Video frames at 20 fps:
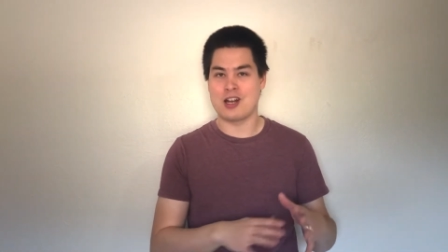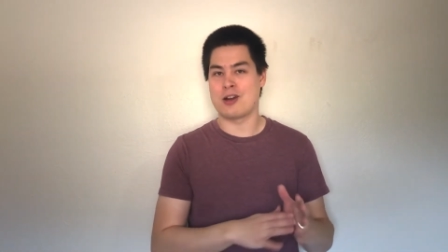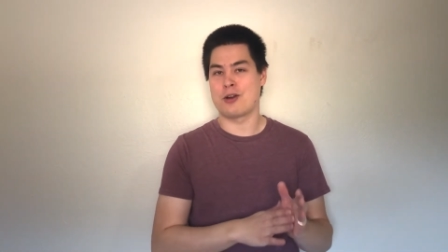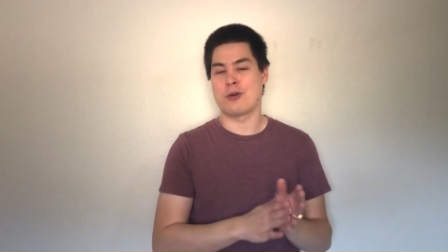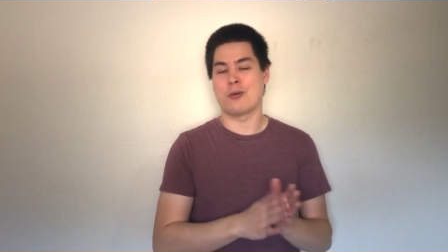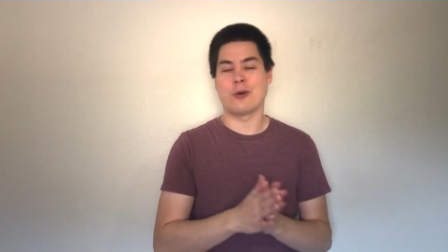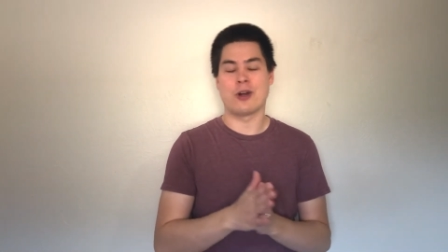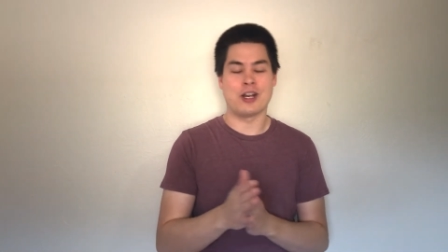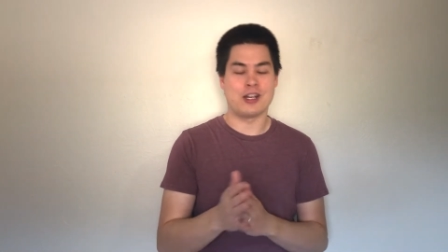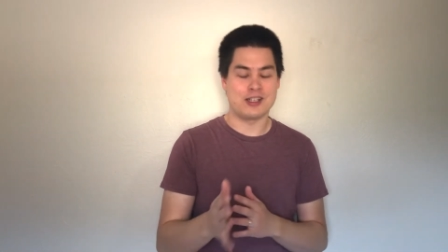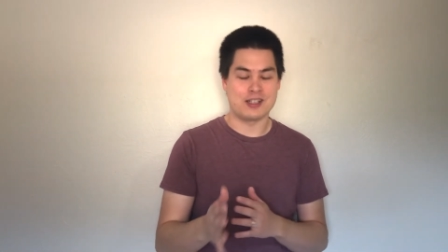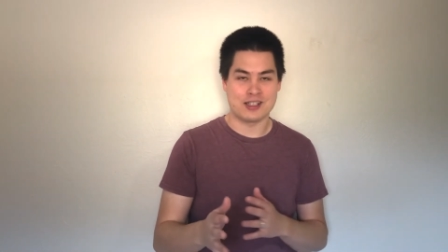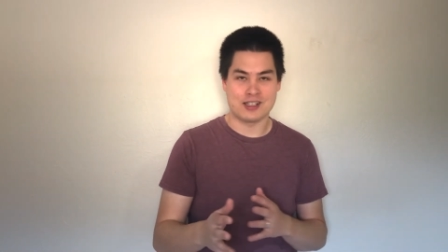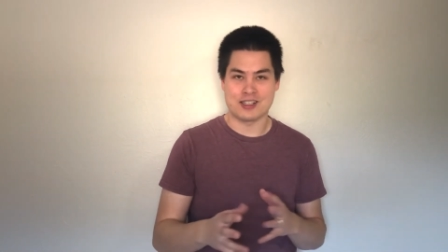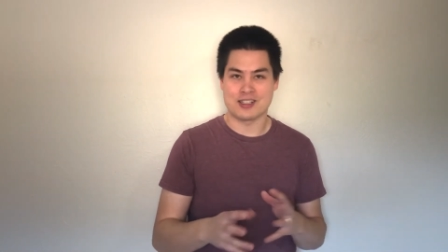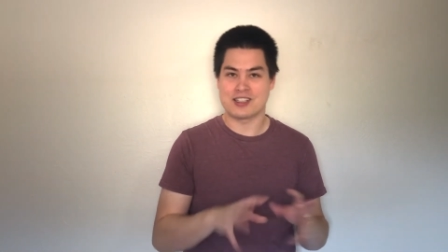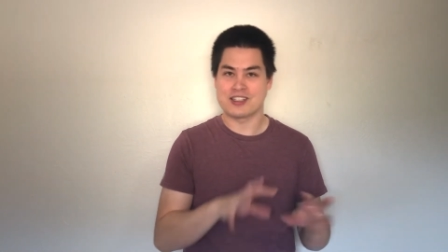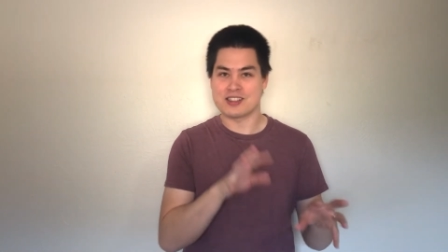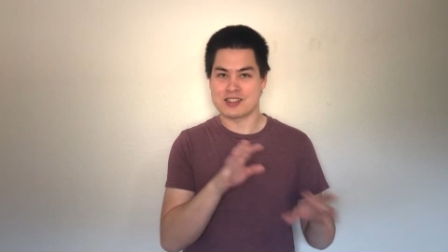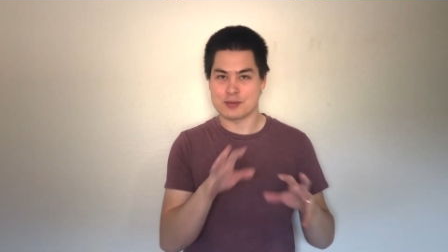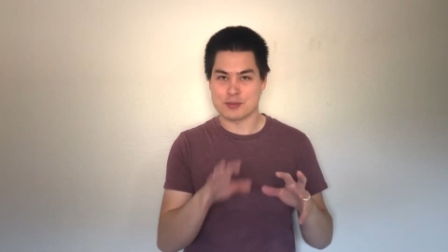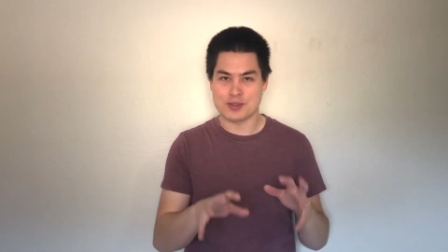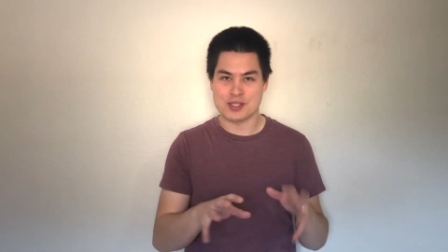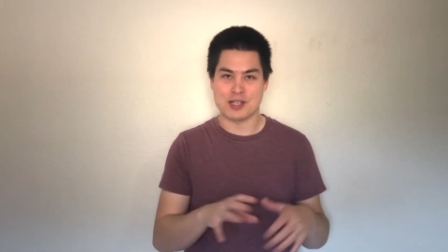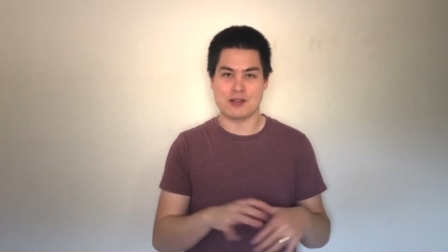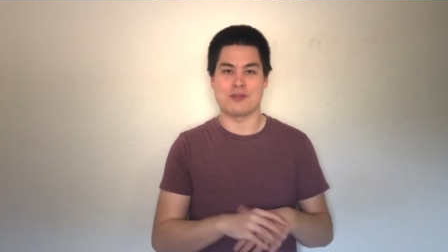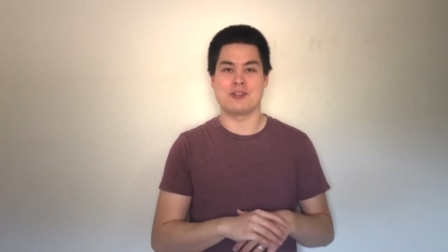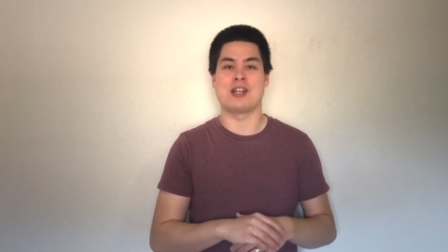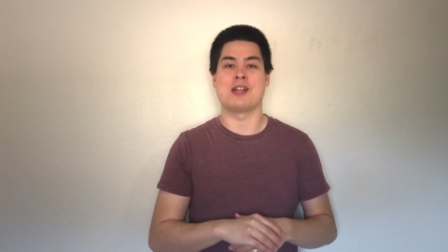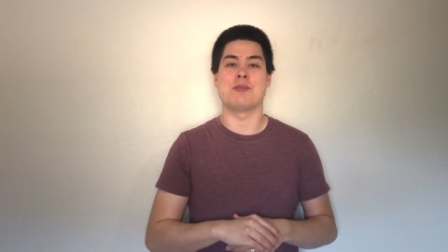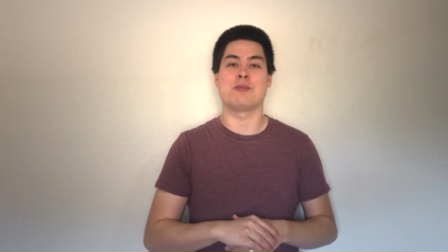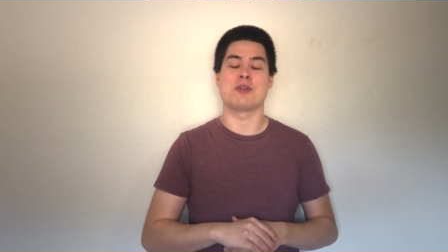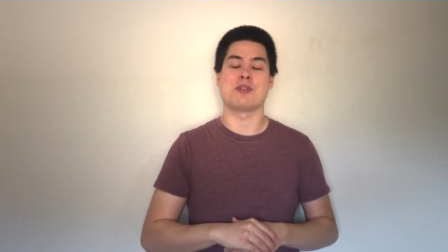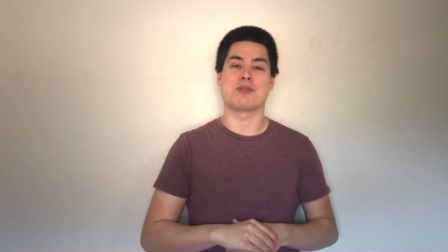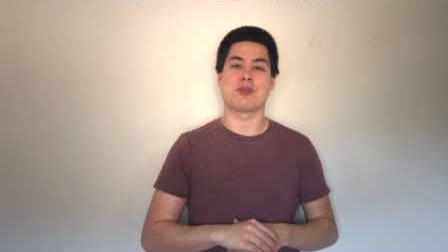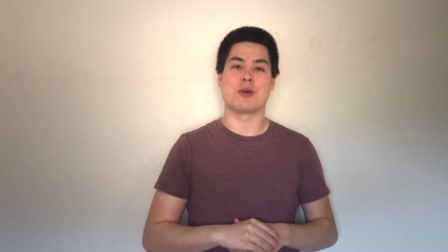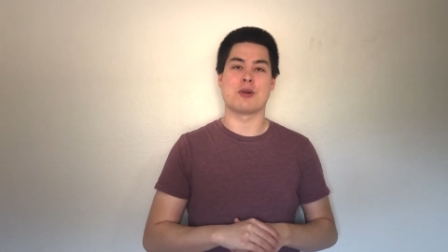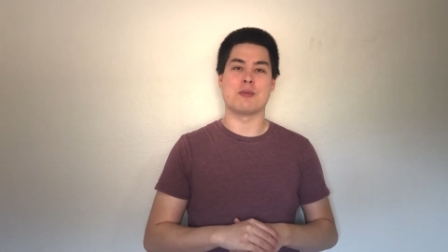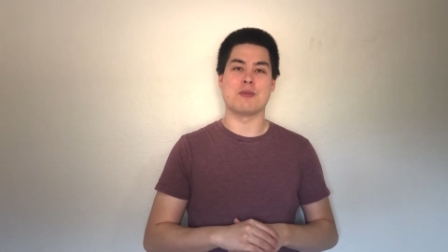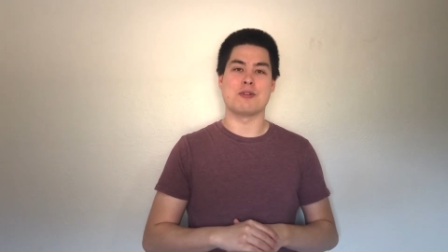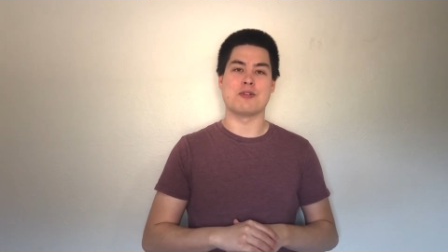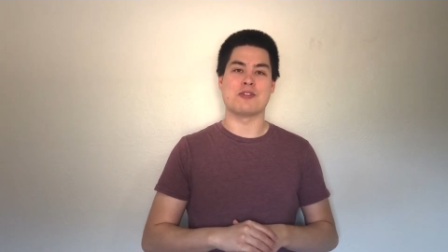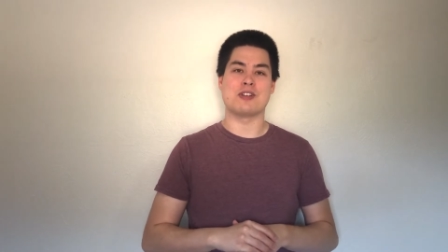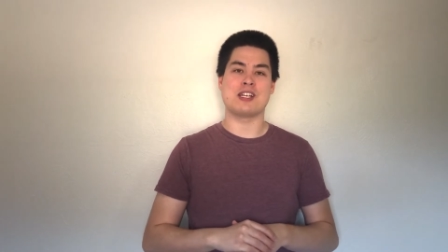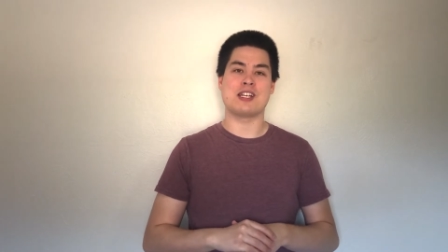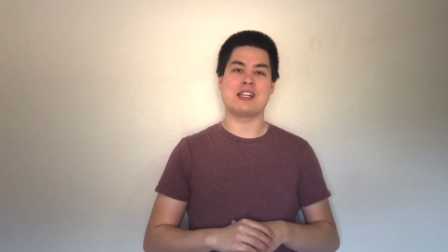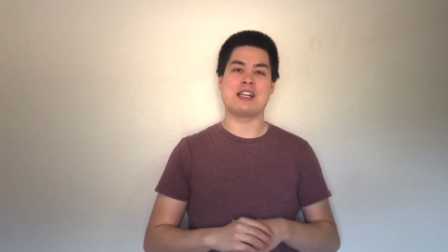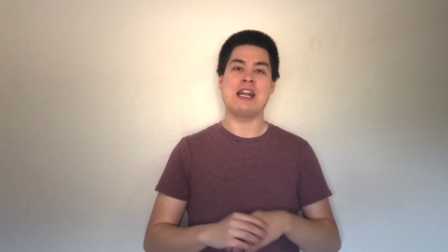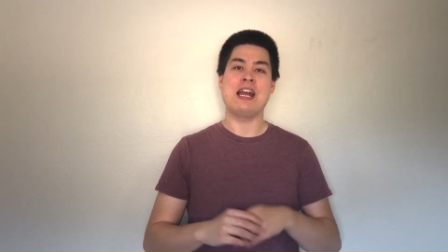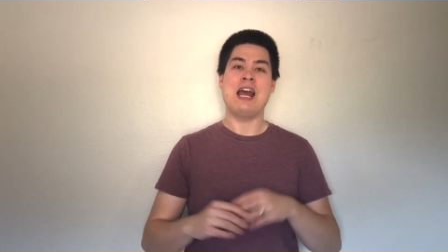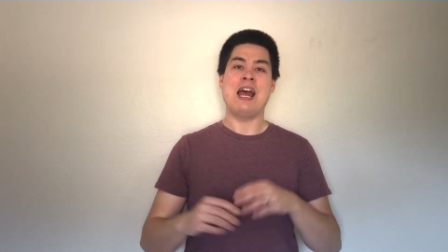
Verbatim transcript: it or wanted to get some stuff done before we moved in.